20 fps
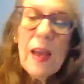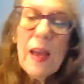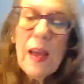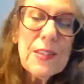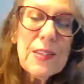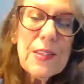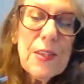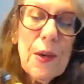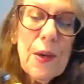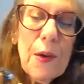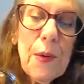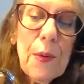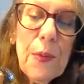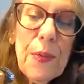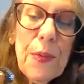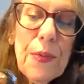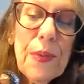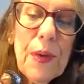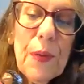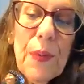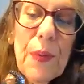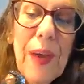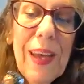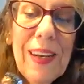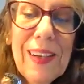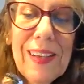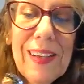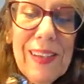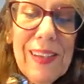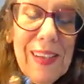And so
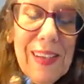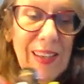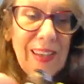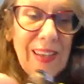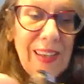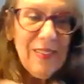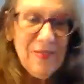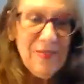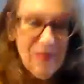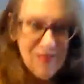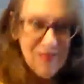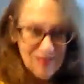theoretically,